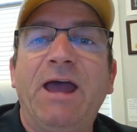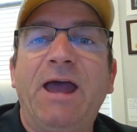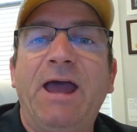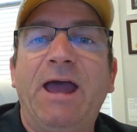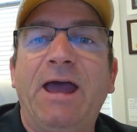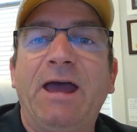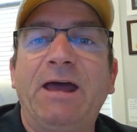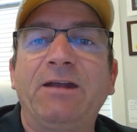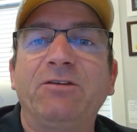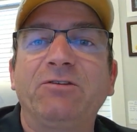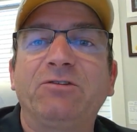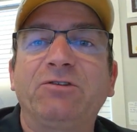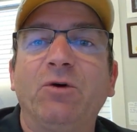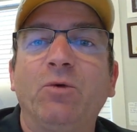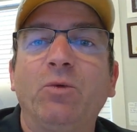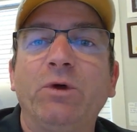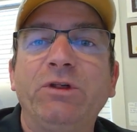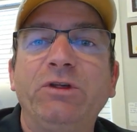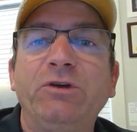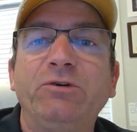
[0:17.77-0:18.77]
And so
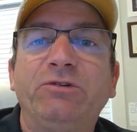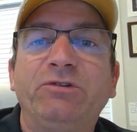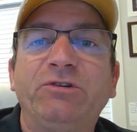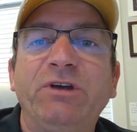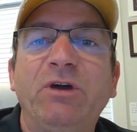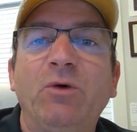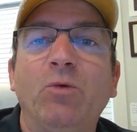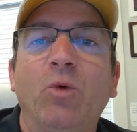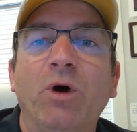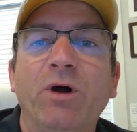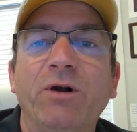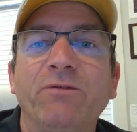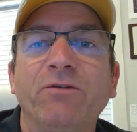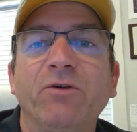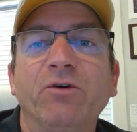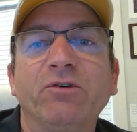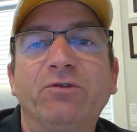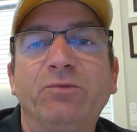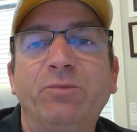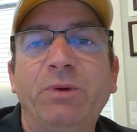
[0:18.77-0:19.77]
when you see one of
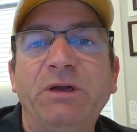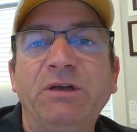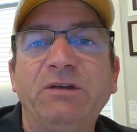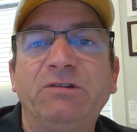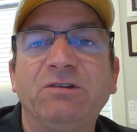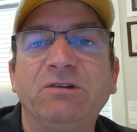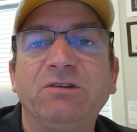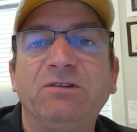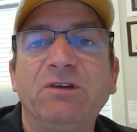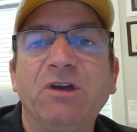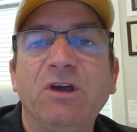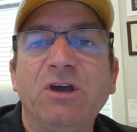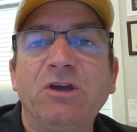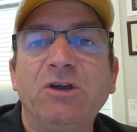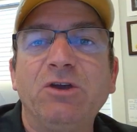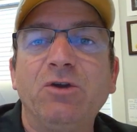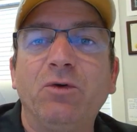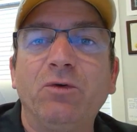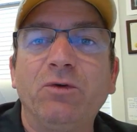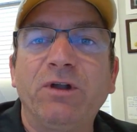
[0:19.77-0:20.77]
those pieces,
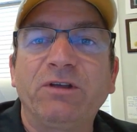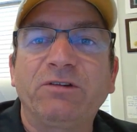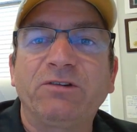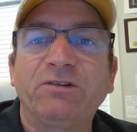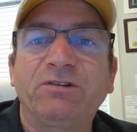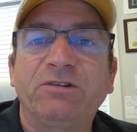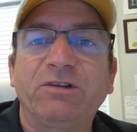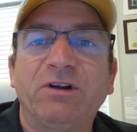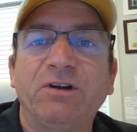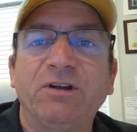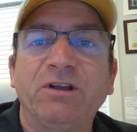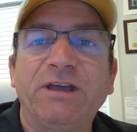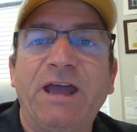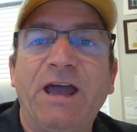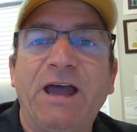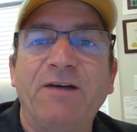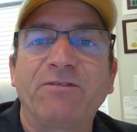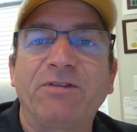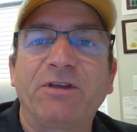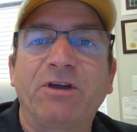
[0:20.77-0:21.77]
you don't necessarily
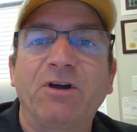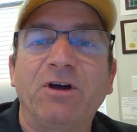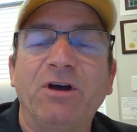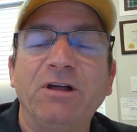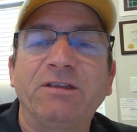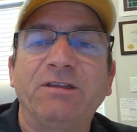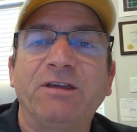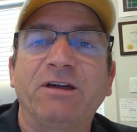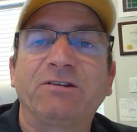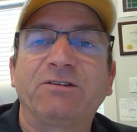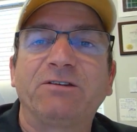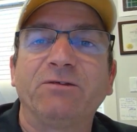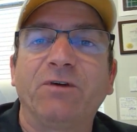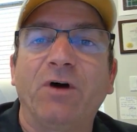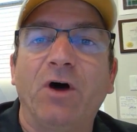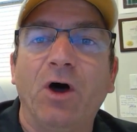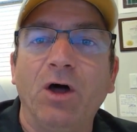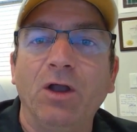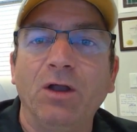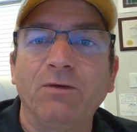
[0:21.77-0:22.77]
have the context of
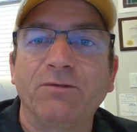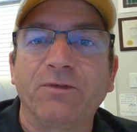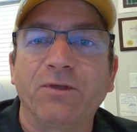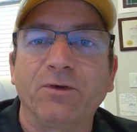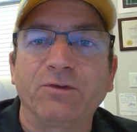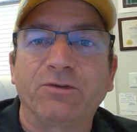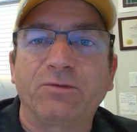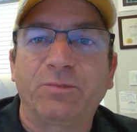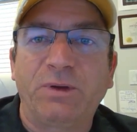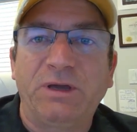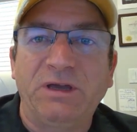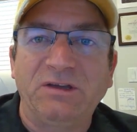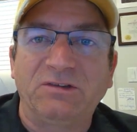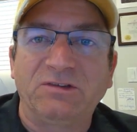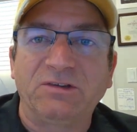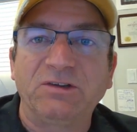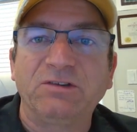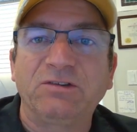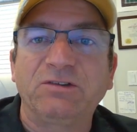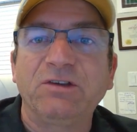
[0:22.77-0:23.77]
all of those
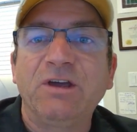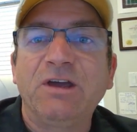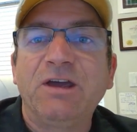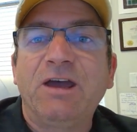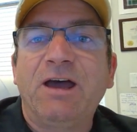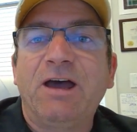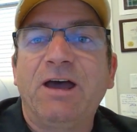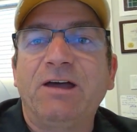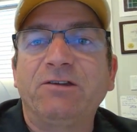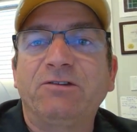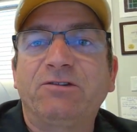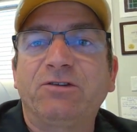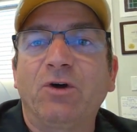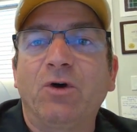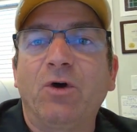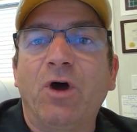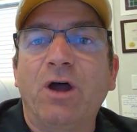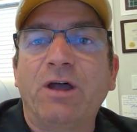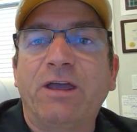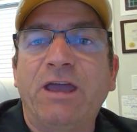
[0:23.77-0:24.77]
pieces. Uh,
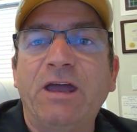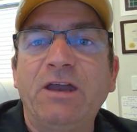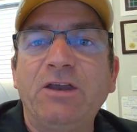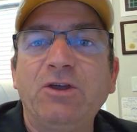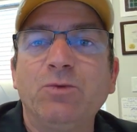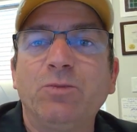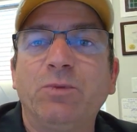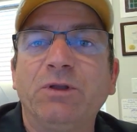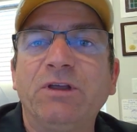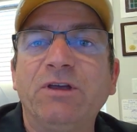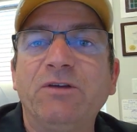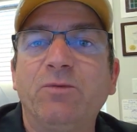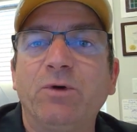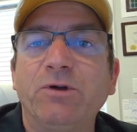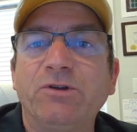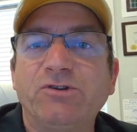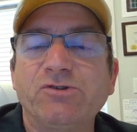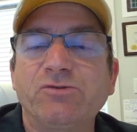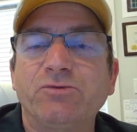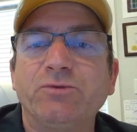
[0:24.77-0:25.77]
so can you believe
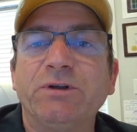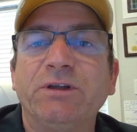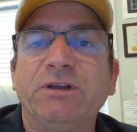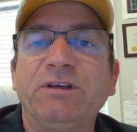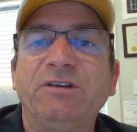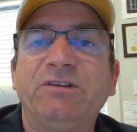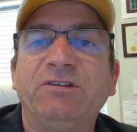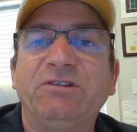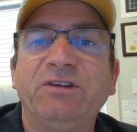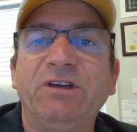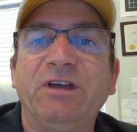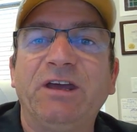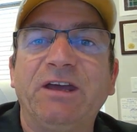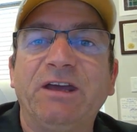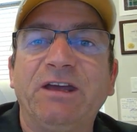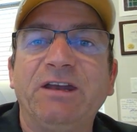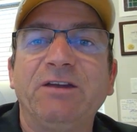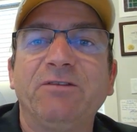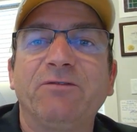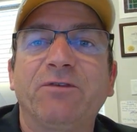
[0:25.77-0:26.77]
what you're really seeing?
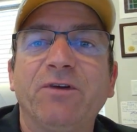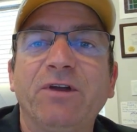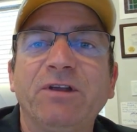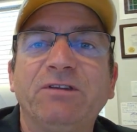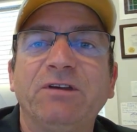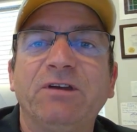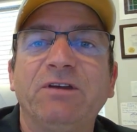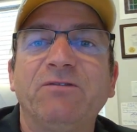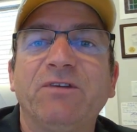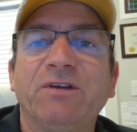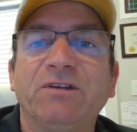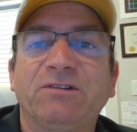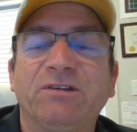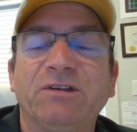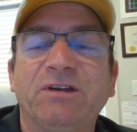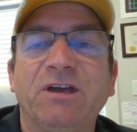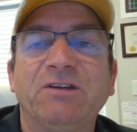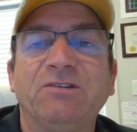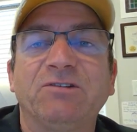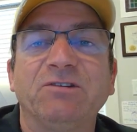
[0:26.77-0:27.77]
And in forensic
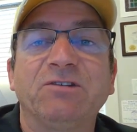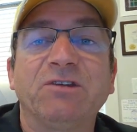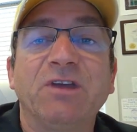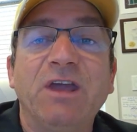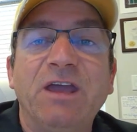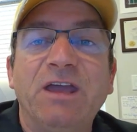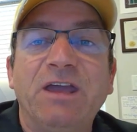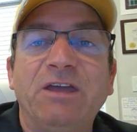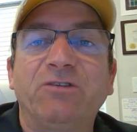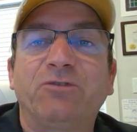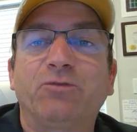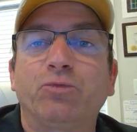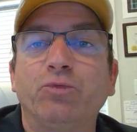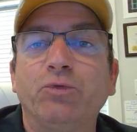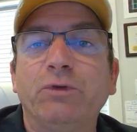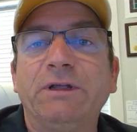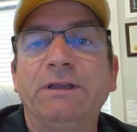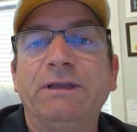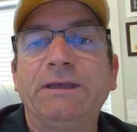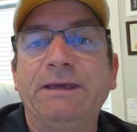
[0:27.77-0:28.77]
investigations, it's
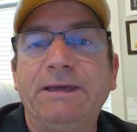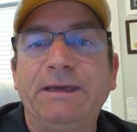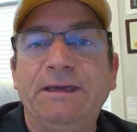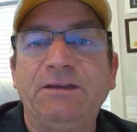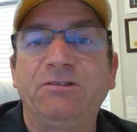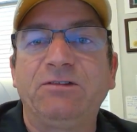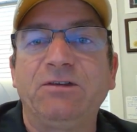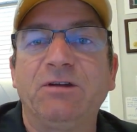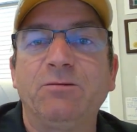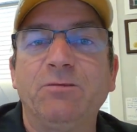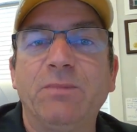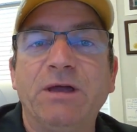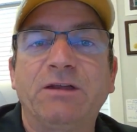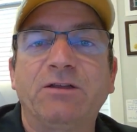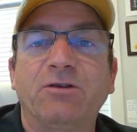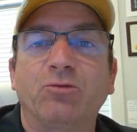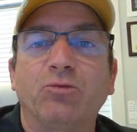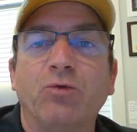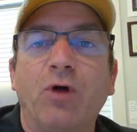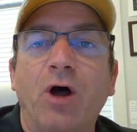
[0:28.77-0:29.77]
really easy to make
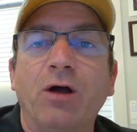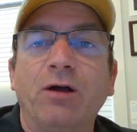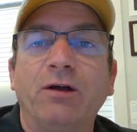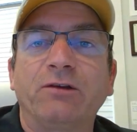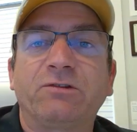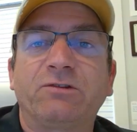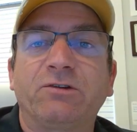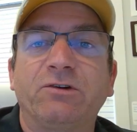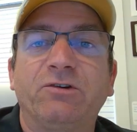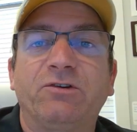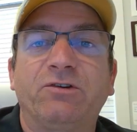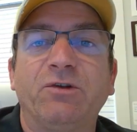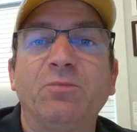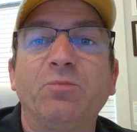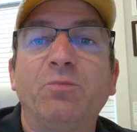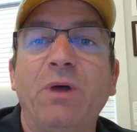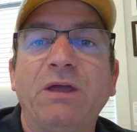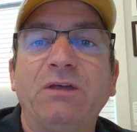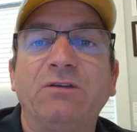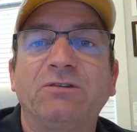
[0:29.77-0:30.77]
the wrong assertion
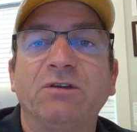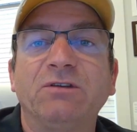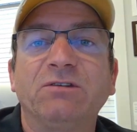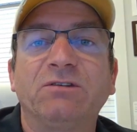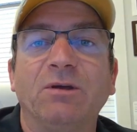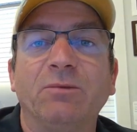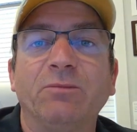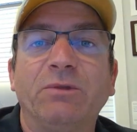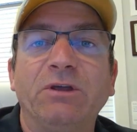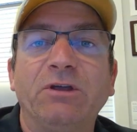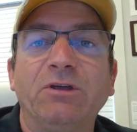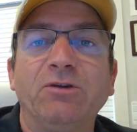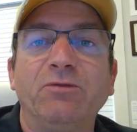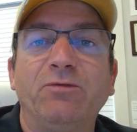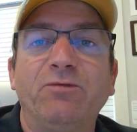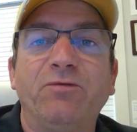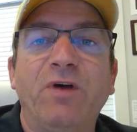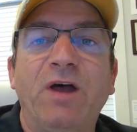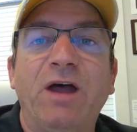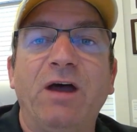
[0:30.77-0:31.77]
based on something you've
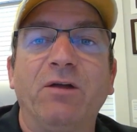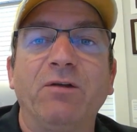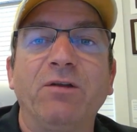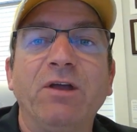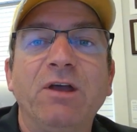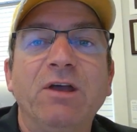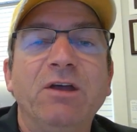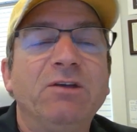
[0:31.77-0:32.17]
found.